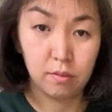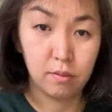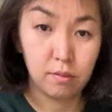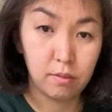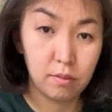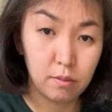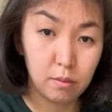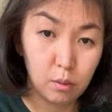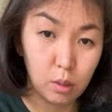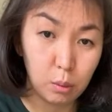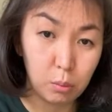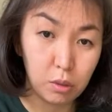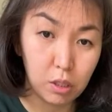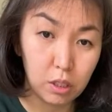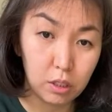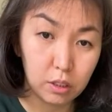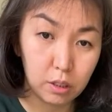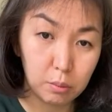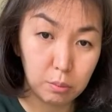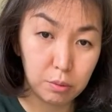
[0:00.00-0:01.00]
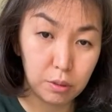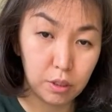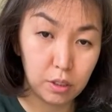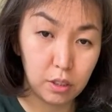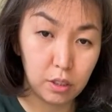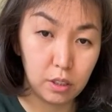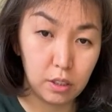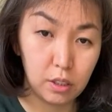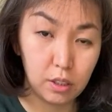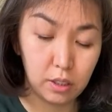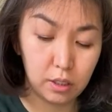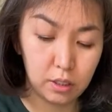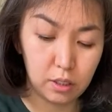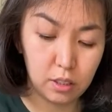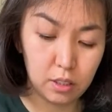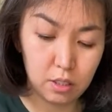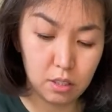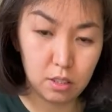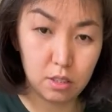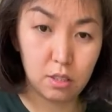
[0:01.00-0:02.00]
I'll keep it here like
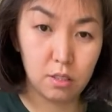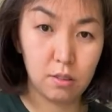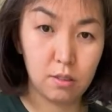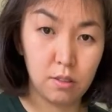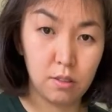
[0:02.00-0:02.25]
this.